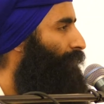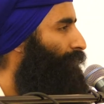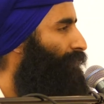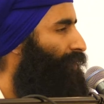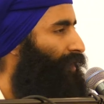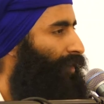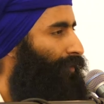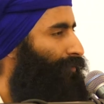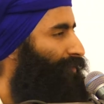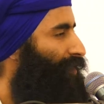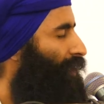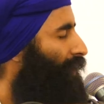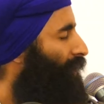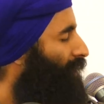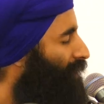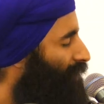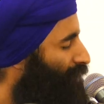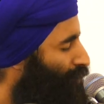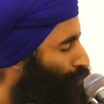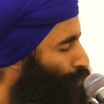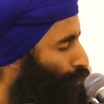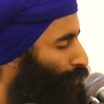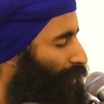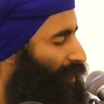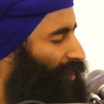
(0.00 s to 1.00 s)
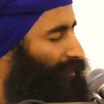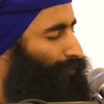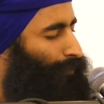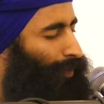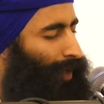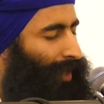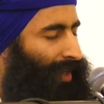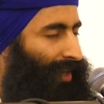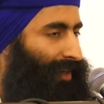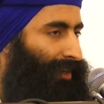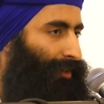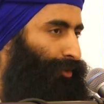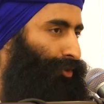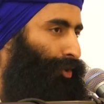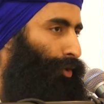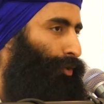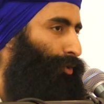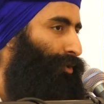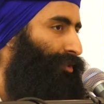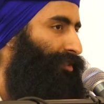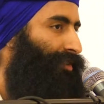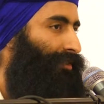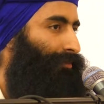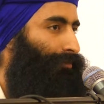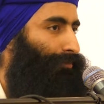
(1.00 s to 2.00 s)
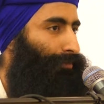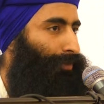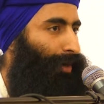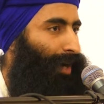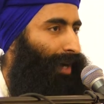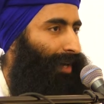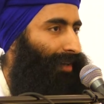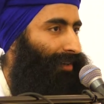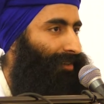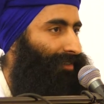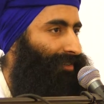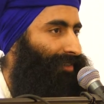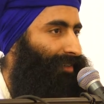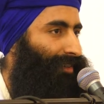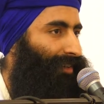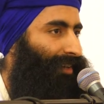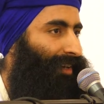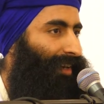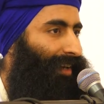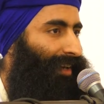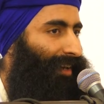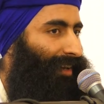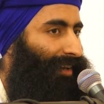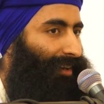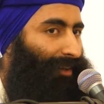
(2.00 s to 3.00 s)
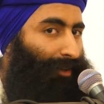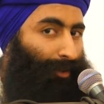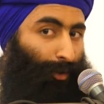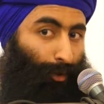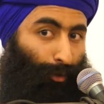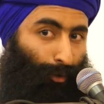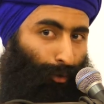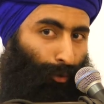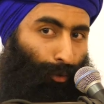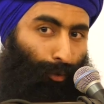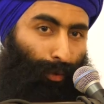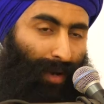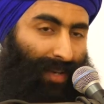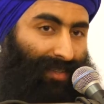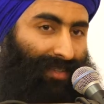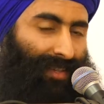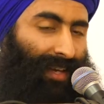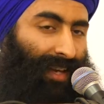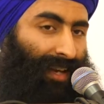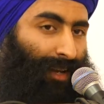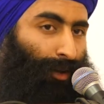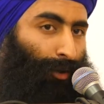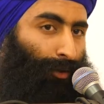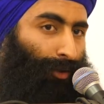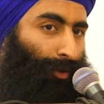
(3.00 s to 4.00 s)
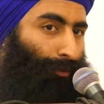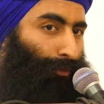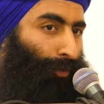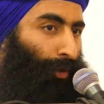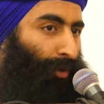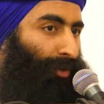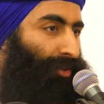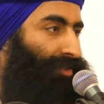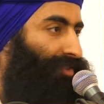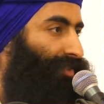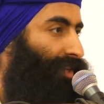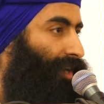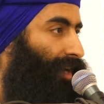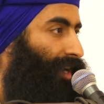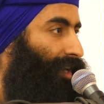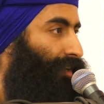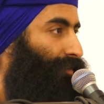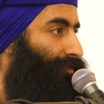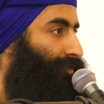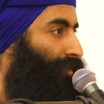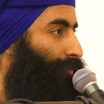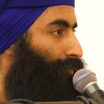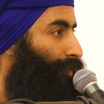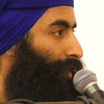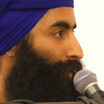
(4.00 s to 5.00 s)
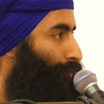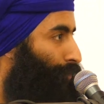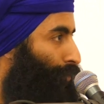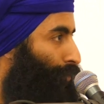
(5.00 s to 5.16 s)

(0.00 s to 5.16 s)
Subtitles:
comes. He's always playing jokes and pranks and, always getting on the wrong side of the people